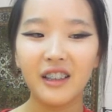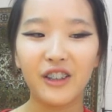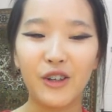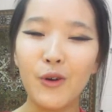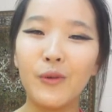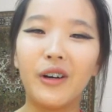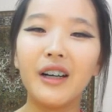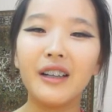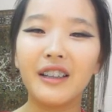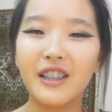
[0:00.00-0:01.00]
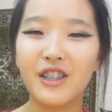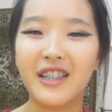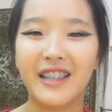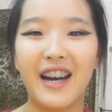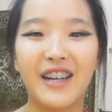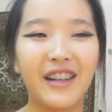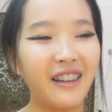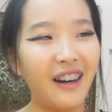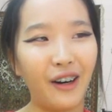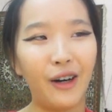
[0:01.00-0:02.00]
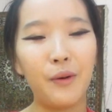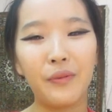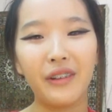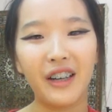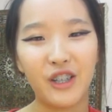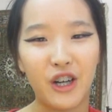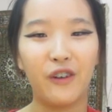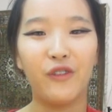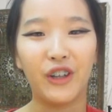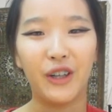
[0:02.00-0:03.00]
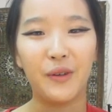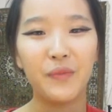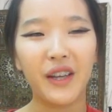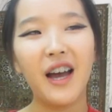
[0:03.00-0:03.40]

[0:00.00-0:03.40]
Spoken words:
you know what, let's just stand up and cheer for them